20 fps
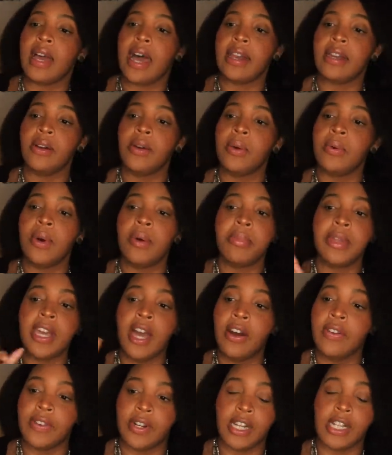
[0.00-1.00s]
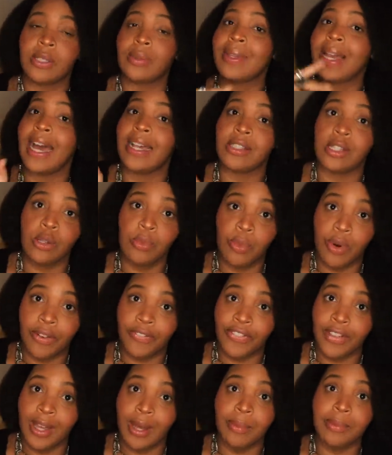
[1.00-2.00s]
I know it won't be over because we got two more
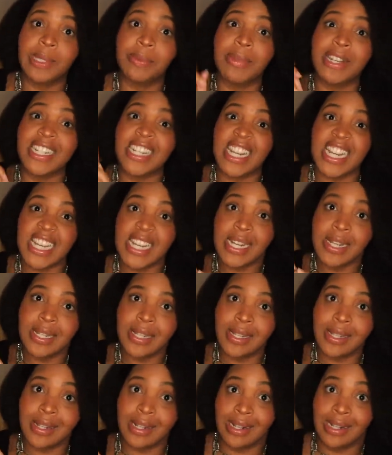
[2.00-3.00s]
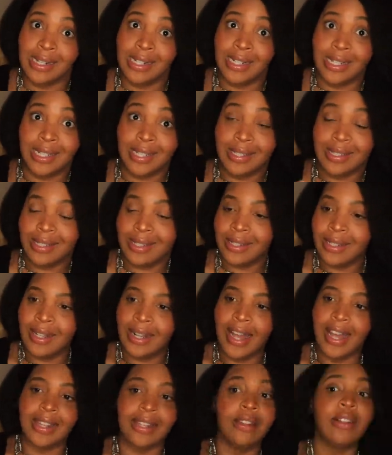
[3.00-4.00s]
films, but get his ass.
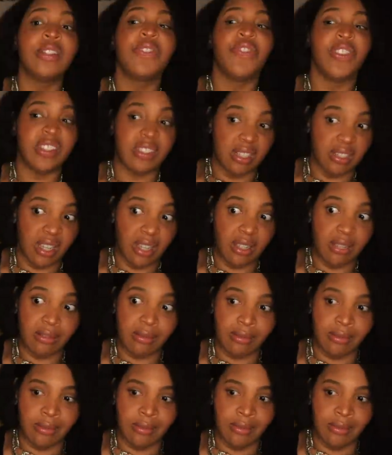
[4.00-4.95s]
At least for tonight.